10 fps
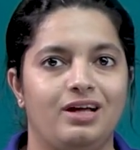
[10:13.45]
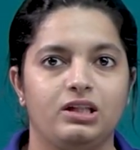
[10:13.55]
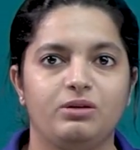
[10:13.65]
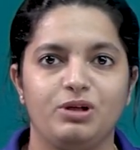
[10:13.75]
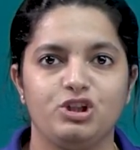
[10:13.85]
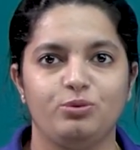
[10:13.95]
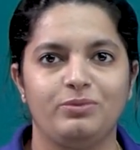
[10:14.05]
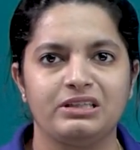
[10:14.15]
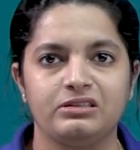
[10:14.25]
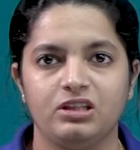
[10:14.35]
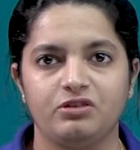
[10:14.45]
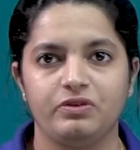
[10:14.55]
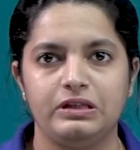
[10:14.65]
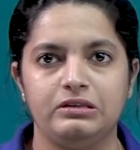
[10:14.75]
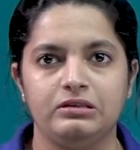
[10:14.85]
Nothing but your magnetic
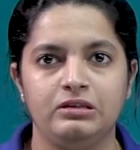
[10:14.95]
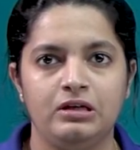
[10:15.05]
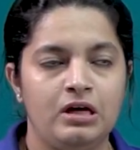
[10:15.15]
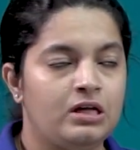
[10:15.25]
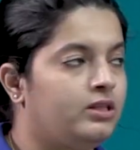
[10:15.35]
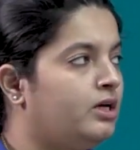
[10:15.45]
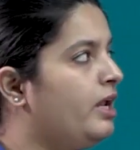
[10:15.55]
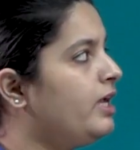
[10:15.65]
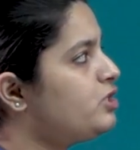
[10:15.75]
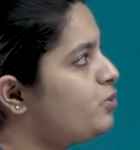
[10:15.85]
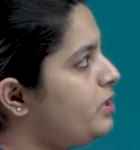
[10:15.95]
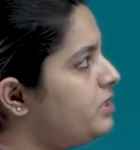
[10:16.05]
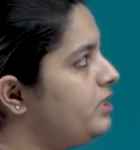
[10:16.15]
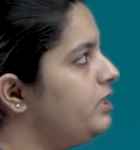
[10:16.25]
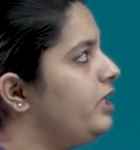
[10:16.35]
field. The next
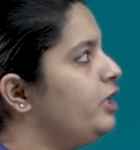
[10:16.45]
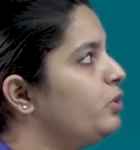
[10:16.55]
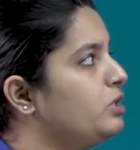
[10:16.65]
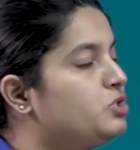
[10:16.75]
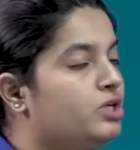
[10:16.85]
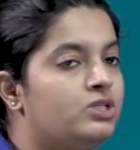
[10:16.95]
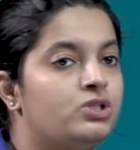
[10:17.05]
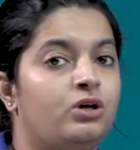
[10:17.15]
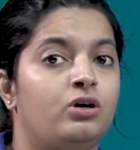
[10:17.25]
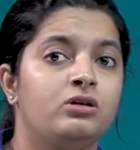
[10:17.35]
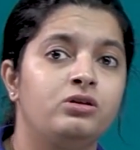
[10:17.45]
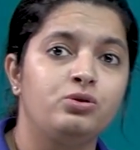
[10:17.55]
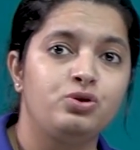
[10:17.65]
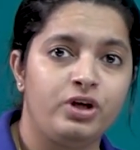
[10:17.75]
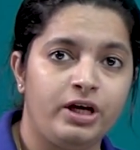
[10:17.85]
quantity that you can change in order
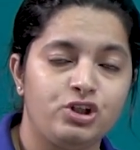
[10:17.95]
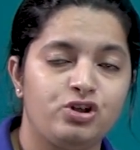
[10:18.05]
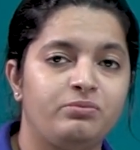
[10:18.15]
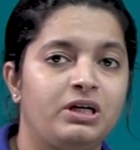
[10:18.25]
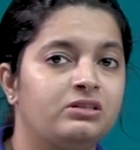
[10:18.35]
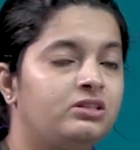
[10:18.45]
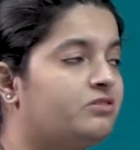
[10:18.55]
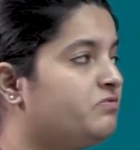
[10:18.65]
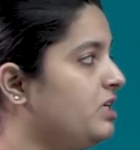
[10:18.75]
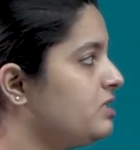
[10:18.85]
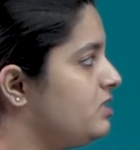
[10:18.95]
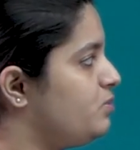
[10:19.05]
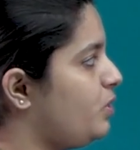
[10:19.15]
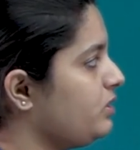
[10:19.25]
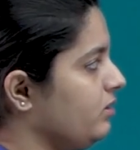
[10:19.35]
to change your magnetic flux
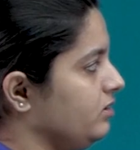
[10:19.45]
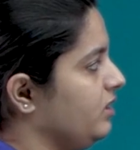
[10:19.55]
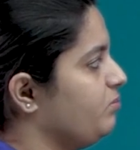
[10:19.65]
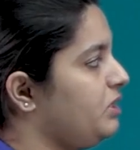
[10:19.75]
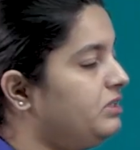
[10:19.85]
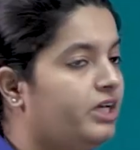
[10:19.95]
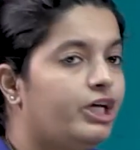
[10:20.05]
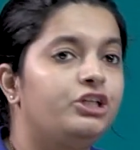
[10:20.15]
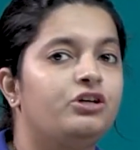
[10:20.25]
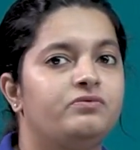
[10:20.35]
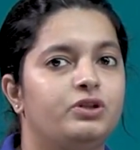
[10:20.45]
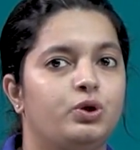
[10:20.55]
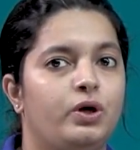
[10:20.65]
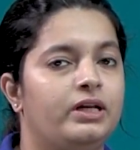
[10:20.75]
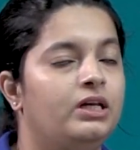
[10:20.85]
is what? Nothing but the area of the
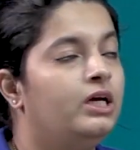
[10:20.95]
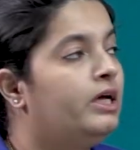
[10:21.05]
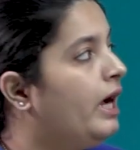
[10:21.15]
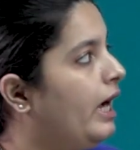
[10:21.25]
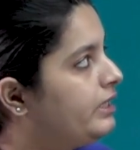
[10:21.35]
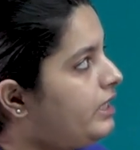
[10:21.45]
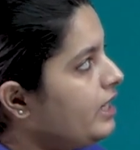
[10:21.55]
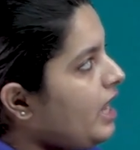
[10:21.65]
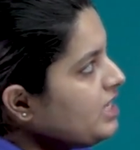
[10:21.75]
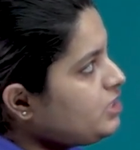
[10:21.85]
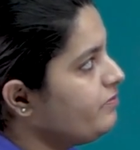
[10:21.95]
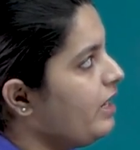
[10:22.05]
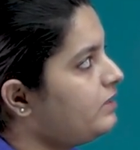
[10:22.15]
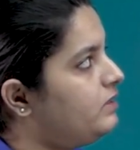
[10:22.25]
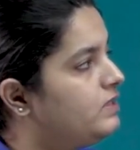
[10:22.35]
coil. And the last
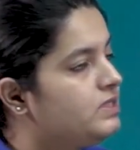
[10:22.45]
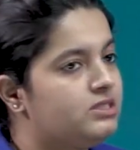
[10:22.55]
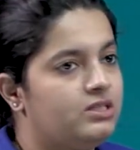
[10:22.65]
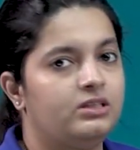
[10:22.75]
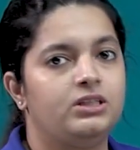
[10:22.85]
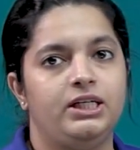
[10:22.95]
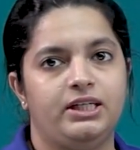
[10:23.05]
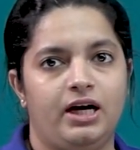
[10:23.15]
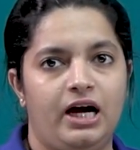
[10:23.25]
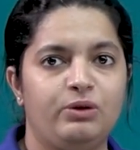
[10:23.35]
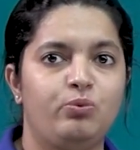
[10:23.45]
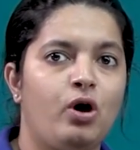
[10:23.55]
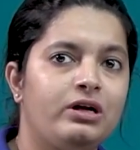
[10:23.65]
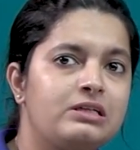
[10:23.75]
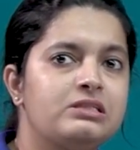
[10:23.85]
factor is theta. And
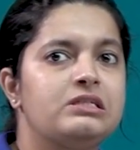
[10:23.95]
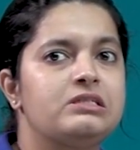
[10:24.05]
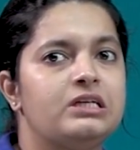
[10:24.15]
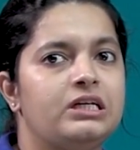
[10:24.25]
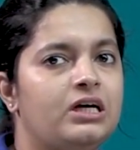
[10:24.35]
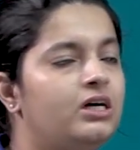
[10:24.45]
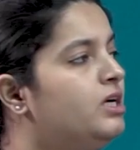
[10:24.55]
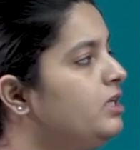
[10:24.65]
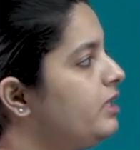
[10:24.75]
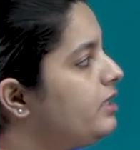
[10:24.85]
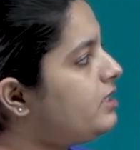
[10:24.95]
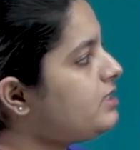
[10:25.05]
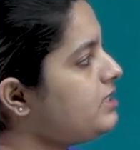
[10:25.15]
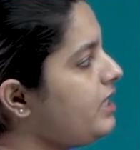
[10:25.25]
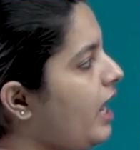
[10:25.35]
what is this theta? Theta
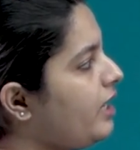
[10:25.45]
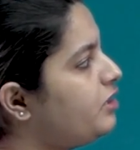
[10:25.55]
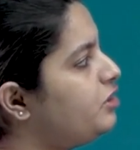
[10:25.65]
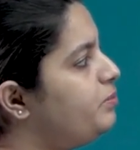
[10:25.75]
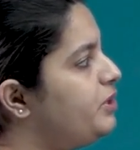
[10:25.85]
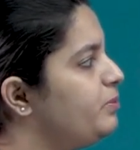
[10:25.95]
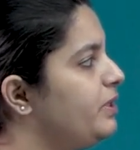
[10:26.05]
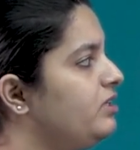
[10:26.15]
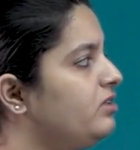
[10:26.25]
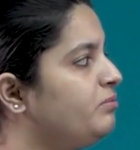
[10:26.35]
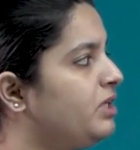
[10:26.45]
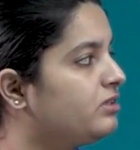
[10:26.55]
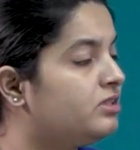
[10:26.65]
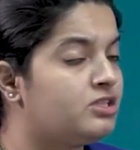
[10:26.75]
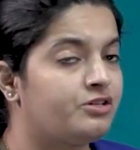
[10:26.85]
is the angle between the
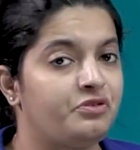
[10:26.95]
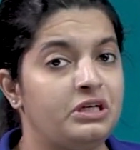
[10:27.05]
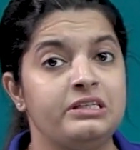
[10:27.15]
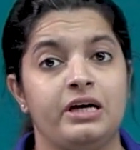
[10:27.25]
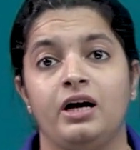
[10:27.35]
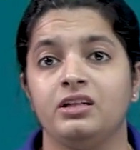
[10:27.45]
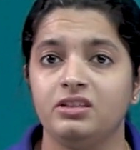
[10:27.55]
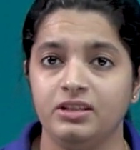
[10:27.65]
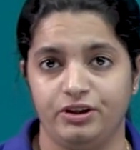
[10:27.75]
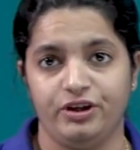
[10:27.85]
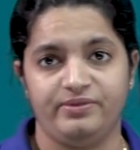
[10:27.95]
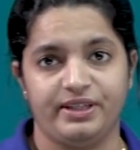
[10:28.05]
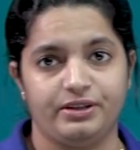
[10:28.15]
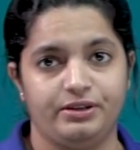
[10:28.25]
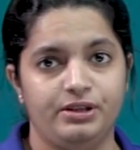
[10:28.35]
magnetic field and the area
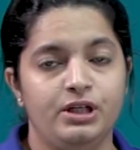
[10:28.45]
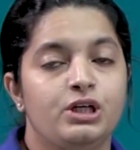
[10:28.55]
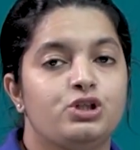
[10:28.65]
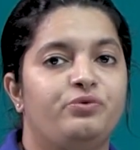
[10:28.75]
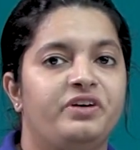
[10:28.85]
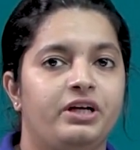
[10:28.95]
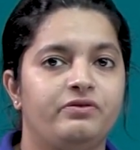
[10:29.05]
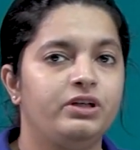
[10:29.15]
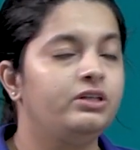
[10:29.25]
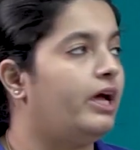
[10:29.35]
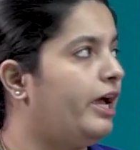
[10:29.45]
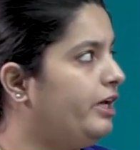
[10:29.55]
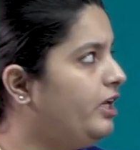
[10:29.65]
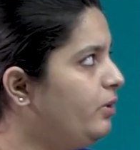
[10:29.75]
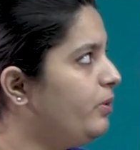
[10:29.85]
vector. So whenever
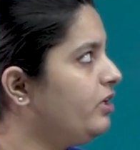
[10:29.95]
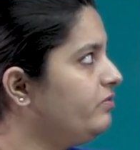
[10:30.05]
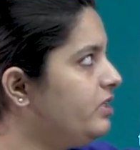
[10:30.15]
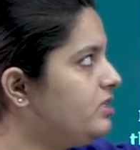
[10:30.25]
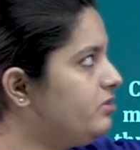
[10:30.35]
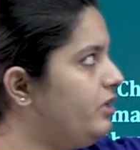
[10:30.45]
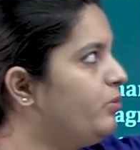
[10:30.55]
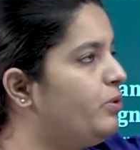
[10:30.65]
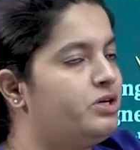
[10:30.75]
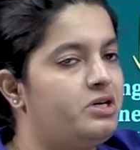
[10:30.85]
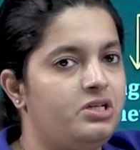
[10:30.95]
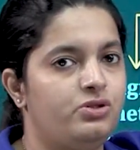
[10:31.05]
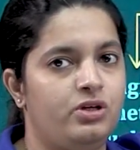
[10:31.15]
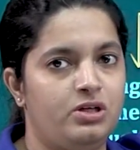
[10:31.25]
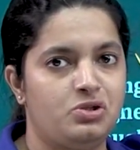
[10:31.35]
any one of these three
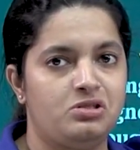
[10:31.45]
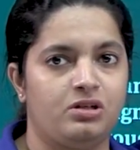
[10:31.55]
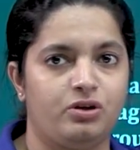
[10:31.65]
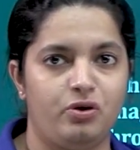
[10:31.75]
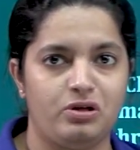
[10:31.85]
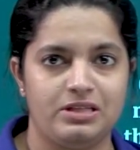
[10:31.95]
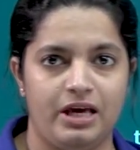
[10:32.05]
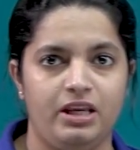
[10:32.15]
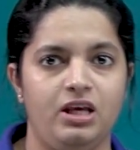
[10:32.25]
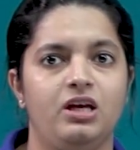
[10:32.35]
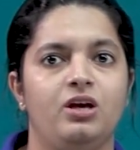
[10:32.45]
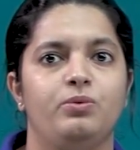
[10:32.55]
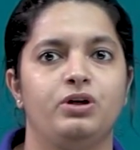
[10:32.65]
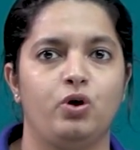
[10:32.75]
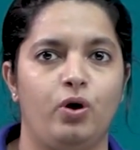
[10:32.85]
quantities changes across any
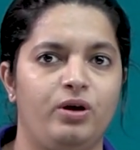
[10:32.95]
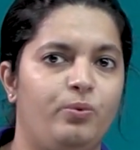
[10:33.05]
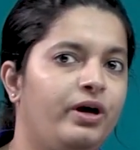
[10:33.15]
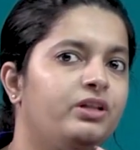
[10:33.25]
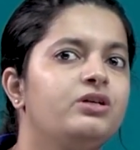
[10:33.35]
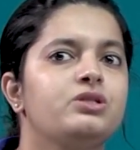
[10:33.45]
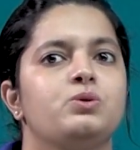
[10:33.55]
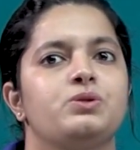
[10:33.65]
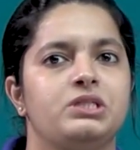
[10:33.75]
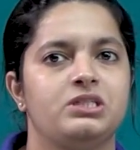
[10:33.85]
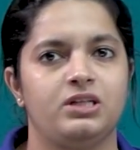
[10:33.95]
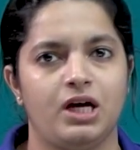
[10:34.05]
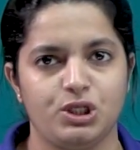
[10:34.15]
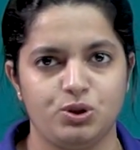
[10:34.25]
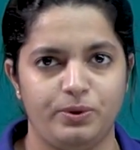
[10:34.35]
given coil, whether source is
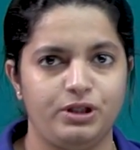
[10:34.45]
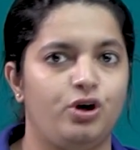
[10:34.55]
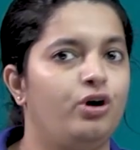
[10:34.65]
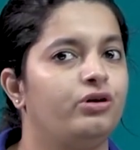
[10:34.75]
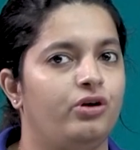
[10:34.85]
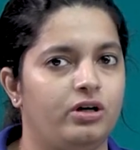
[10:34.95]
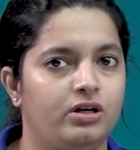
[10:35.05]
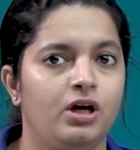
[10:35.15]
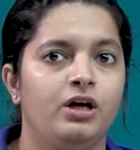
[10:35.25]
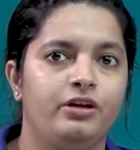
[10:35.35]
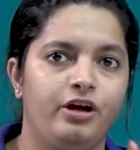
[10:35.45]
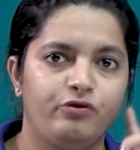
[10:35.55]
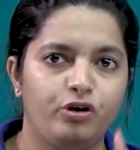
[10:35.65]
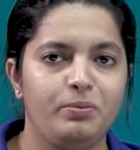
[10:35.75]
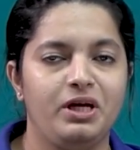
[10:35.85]
attached to it or not, there
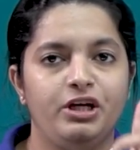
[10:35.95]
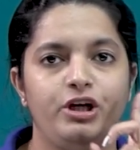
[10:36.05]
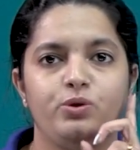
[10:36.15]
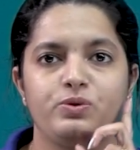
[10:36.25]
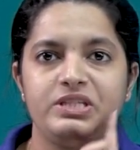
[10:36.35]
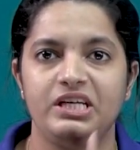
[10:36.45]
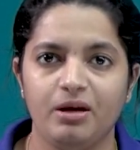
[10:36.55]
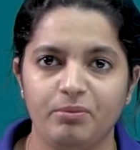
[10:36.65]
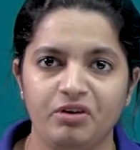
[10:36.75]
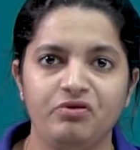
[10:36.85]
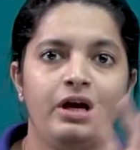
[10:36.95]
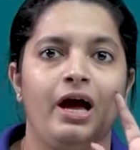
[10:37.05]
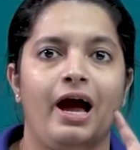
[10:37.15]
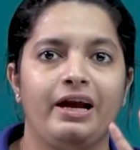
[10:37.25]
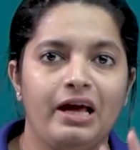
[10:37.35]
would be an induced EMF
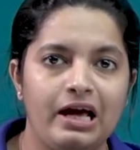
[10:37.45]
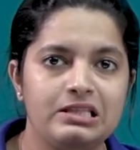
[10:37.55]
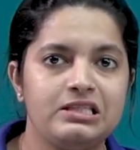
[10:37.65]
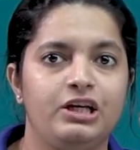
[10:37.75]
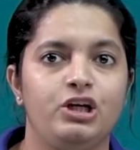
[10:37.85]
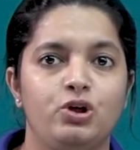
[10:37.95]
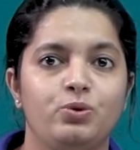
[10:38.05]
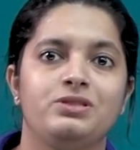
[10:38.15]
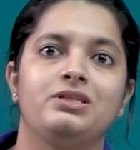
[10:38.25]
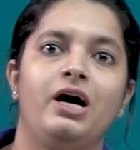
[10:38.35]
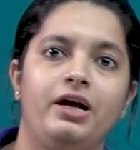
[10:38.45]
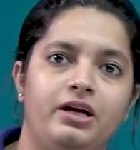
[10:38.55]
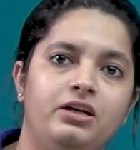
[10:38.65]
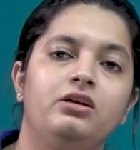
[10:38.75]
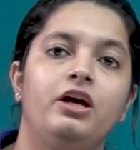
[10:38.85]
and hence an induced
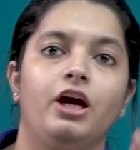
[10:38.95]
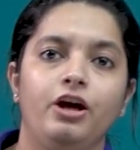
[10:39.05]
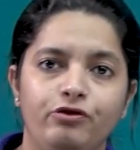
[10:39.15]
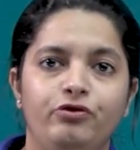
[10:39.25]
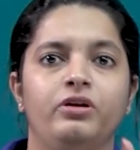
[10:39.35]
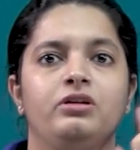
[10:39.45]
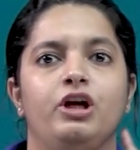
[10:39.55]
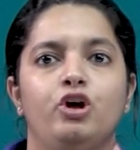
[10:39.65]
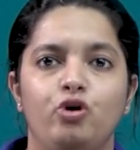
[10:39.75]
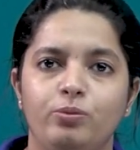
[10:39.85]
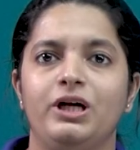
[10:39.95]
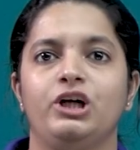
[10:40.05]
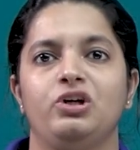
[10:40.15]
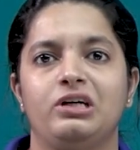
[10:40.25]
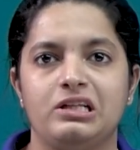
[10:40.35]
current if the loop
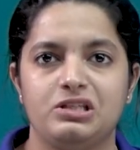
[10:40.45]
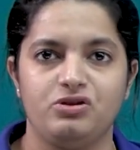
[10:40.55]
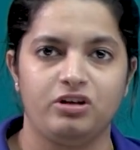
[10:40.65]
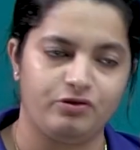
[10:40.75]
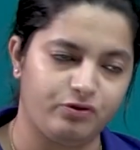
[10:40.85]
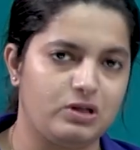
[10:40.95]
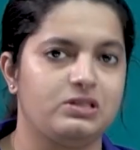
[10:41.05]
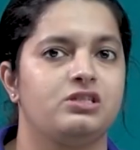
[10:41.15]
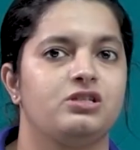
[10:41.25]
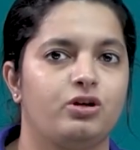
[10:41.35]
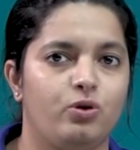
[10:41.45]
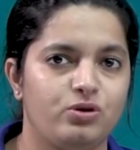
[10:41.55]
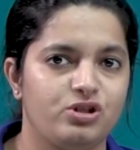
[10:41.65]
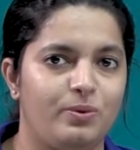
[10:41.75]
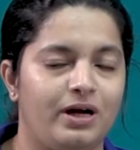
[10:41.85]
that you're considering, of course, it is a
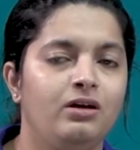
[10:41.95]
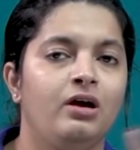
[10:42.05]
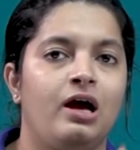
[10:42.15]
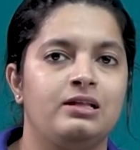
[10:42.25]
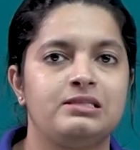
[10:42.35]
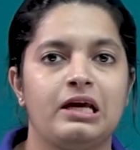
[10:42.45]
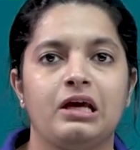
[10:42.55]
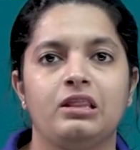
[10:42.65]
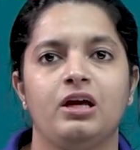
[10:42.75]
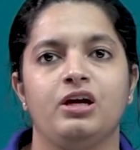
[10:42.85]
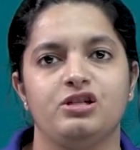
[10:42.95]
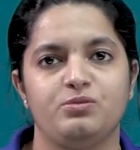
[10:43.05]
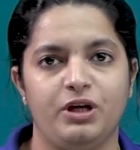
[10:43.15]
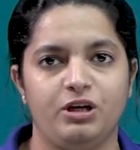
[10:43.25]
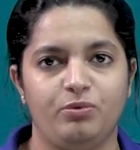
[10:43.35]
closed one. And second thing, it is
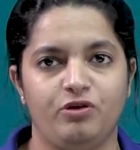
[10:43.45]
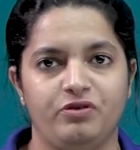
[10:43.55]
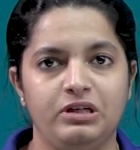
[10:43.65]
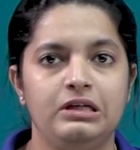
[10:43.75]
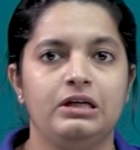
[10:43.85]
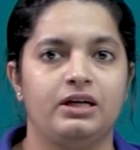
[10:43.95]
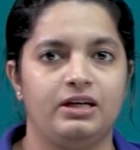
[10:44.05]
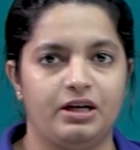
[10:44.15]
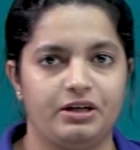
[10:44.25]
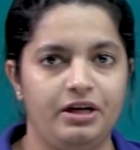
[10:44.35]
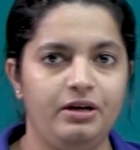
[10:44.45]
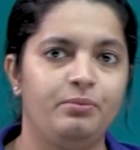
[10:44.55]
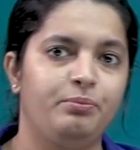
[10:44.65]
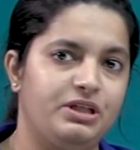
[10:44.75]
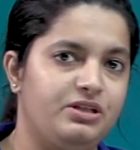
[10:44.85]
made up of a conducting
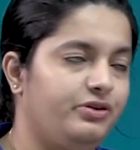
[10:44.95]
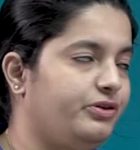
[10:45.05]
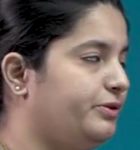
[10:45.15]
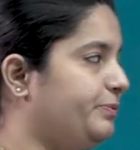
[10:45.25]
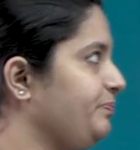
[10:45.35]
material.